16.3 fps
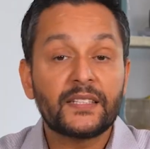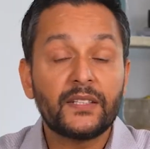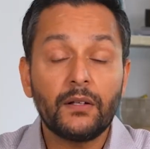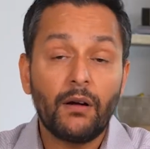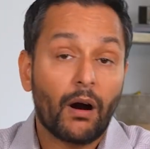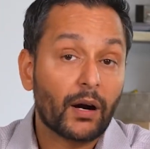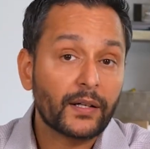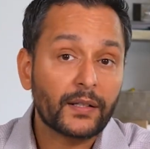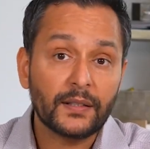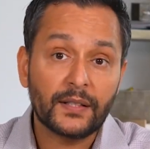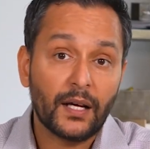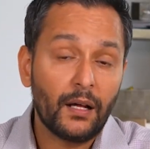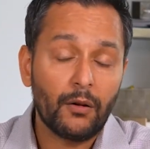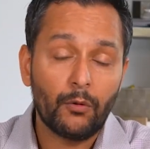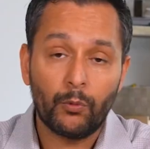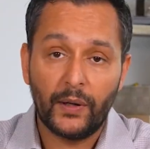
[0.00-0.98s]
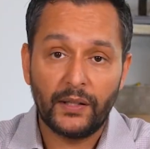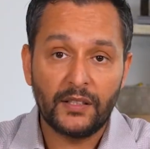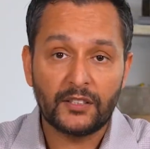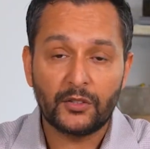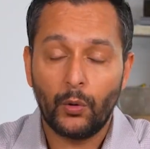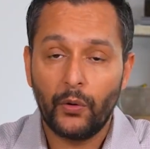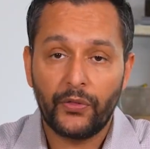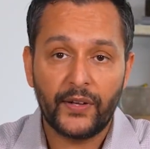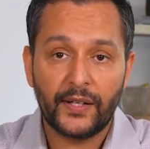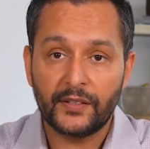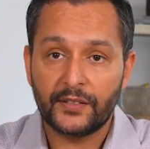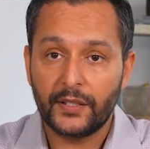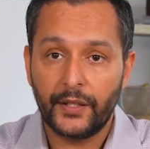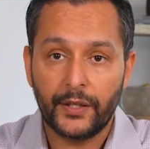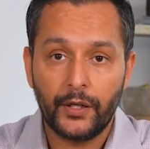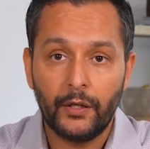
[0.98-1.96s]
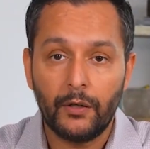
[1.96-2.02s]
still hard to tell where this whole thing is
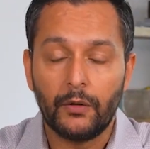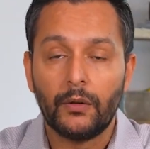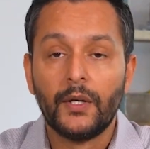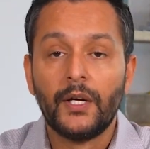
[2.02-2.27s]
going to go.